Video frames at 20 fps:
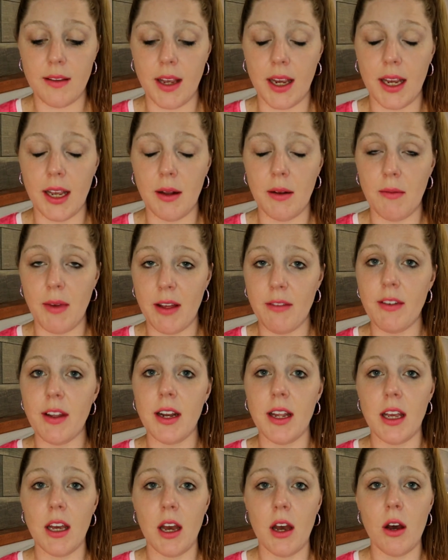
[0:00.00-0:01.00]
Like in my
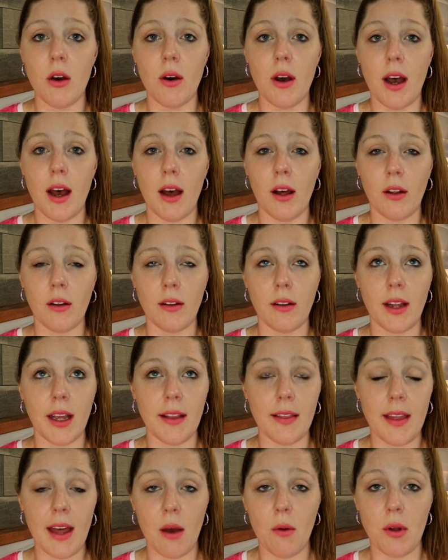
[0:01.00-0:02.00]
video, I'll
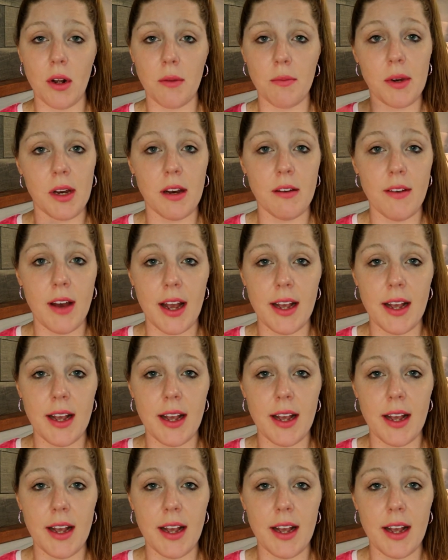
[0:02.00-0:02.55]
link that one above,